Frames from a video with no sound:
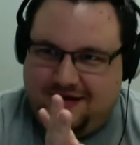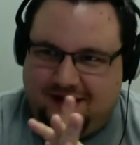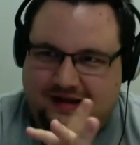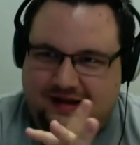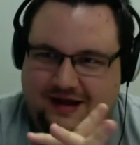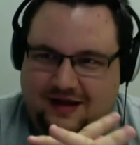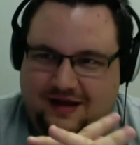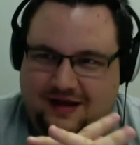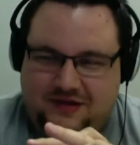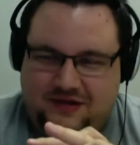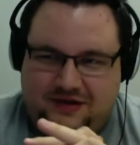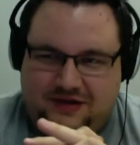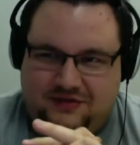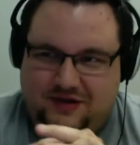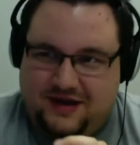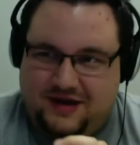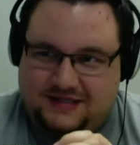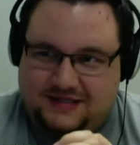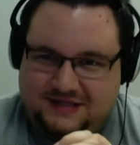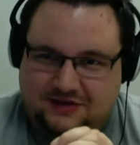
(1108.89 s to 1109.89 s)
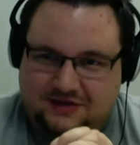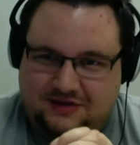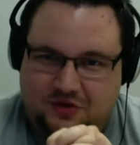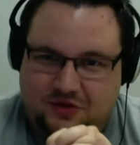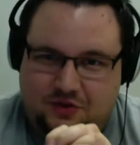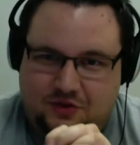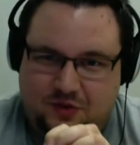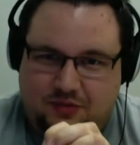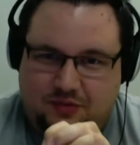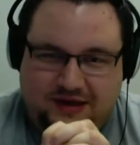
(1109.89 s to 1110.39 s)
I think the Nest alone
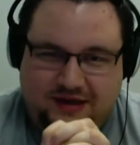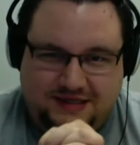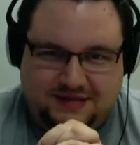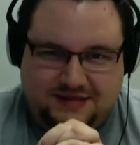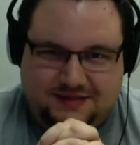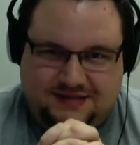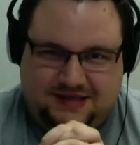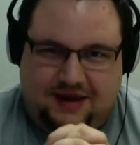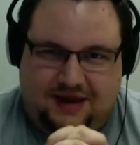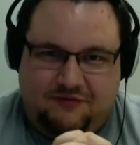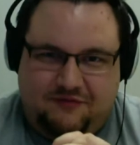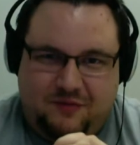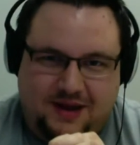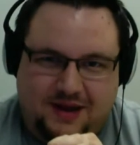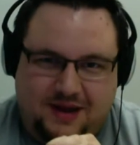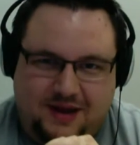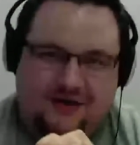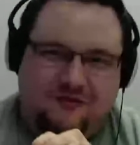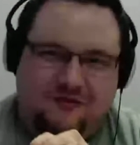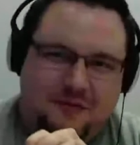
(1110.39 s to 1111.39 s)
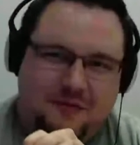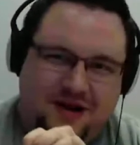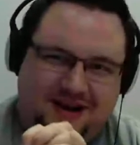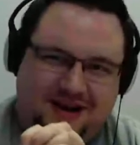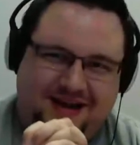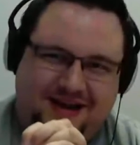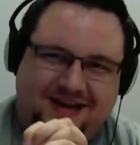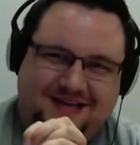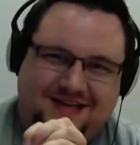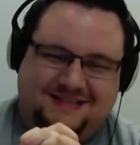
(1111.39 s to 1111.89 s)
would probably save me enough money
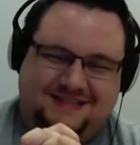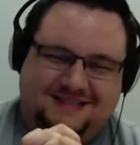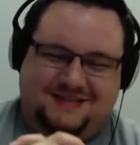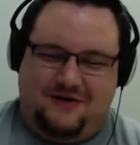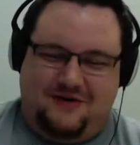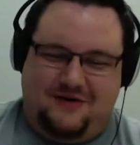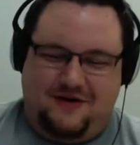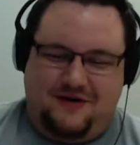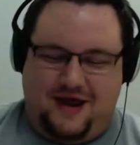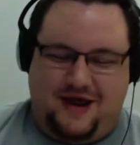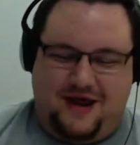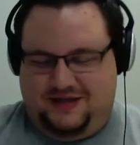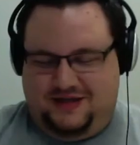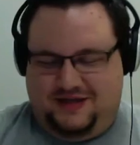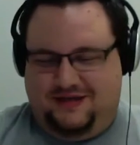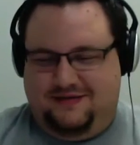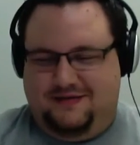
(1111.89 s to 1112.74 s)
to start actually